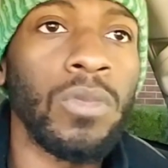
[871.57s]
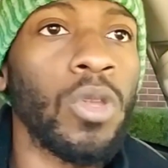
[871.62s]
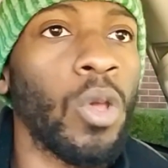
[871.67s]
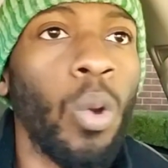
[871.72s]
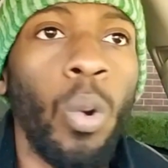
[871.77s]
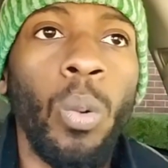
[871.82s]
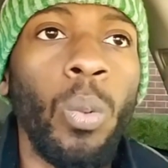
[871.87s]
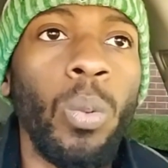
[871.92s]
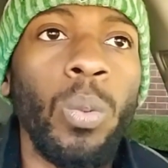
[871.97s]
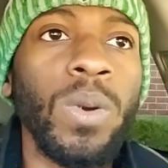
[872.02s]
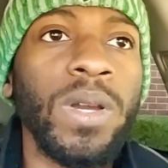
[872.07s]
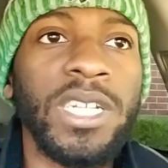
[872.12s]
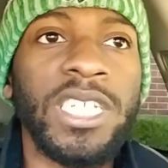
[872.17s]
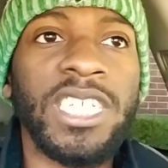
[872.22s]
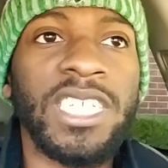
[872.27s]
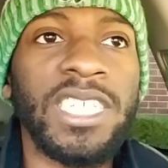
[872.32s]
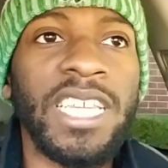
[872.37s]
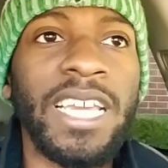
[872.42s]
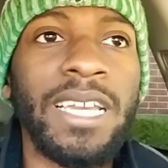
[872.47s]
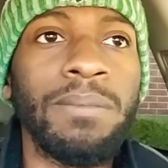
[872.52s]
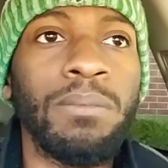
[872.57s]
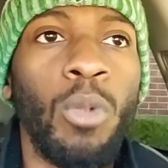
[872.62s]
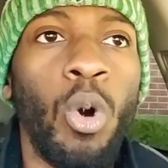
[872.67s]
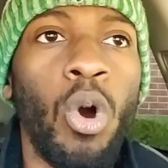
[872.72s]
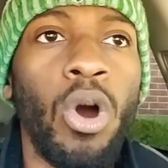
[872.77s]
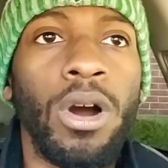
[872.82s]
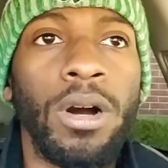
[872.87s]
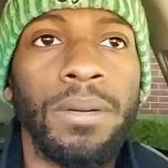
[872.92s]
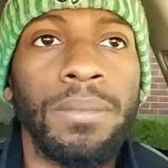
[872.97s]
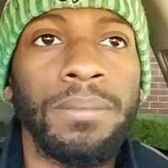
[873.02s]
We just need
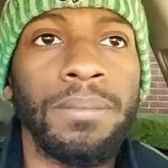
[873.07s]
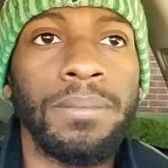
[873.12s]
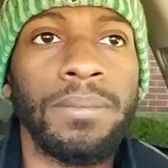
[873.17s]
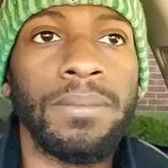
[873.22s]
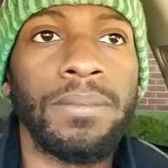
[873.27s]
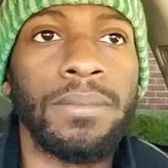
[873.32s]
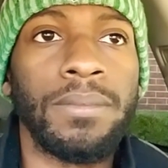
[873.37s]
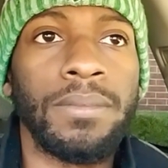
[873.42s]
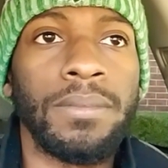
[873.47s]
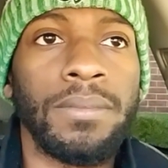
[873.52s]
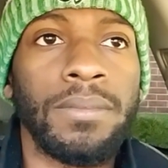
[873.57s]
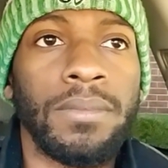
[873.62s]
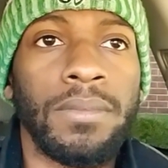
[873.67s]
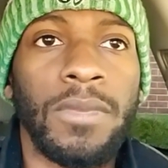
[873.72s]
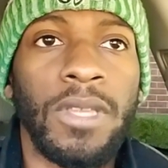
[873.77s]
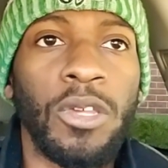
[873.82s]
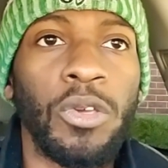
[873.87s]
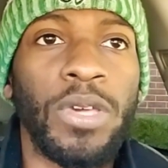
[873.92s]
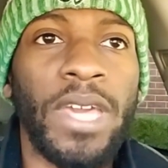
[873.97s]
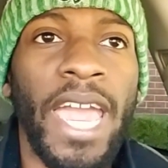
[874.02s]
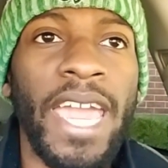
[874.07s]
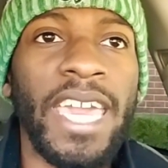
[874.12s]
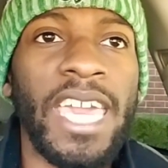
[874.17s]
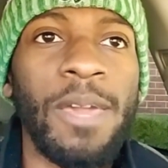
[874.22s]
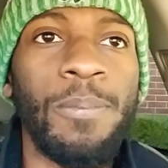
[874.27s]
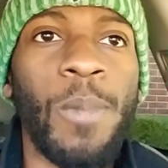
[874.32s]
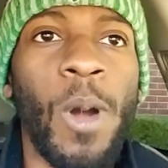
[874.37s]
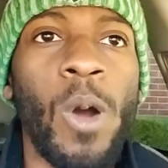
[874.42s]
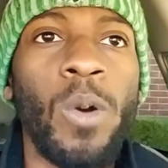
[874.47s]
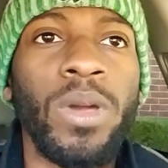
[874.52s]
more. And you can't
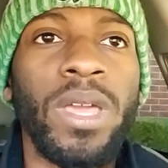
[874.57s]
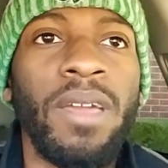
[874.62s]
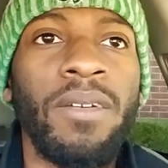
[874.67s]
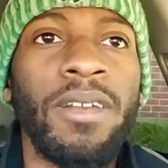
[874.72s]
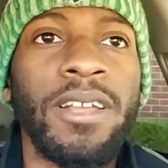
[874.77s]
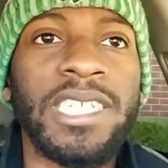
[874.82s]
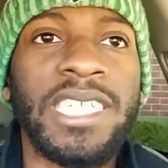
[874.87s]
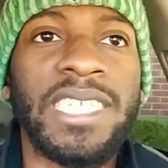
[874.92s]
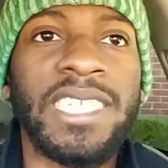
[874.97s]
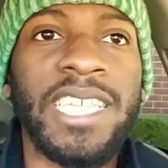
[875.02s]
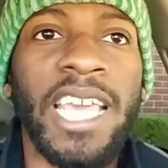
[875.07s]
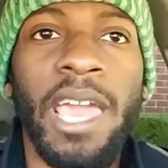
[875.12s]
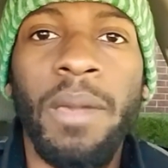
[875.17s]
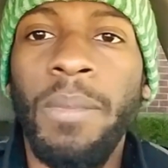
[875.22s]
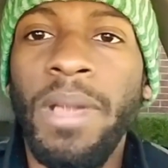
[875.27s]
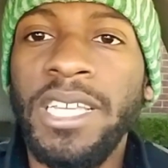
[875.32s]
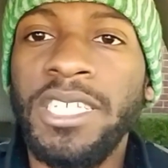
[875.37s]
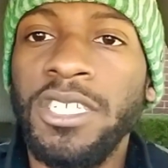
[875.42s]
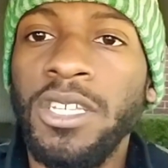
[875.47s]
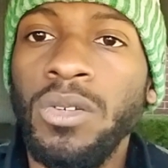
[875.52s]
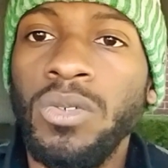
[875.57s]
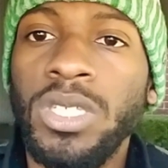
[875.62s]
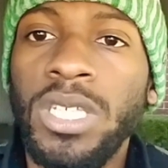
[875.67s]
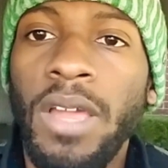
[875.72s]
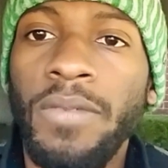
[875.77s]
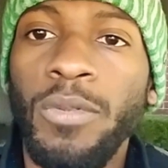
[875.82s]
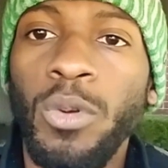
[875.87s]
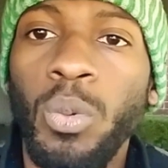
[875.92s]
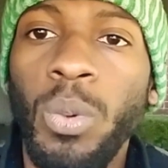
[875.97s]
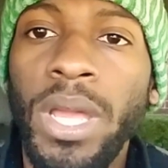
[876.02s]
keep on giving us the same excuse
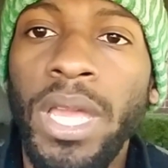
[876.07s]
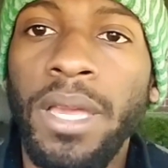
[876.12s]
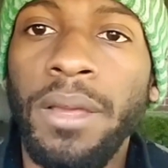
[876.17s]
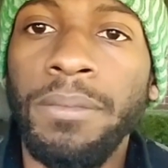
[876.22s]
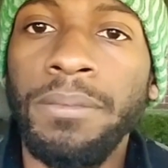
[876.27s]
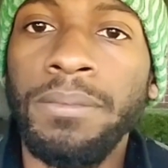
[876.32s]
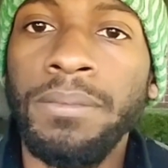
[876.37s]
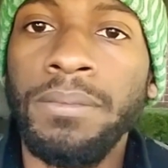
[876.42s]
every week.